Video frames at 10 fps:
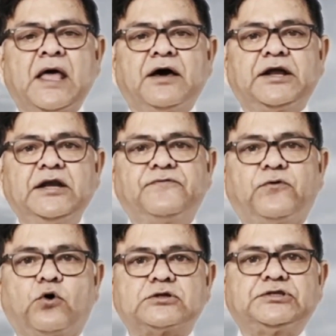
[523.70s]

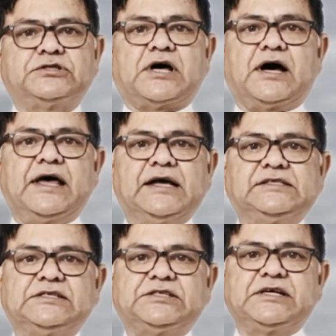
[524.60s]
reinforce
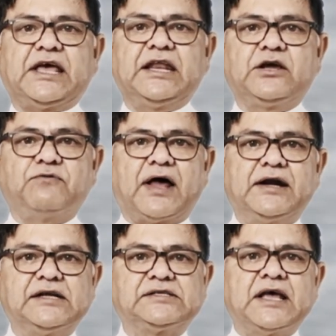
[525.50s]
existing
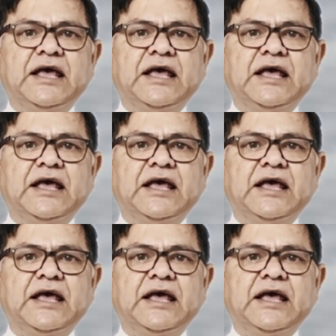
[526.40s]
inequalities.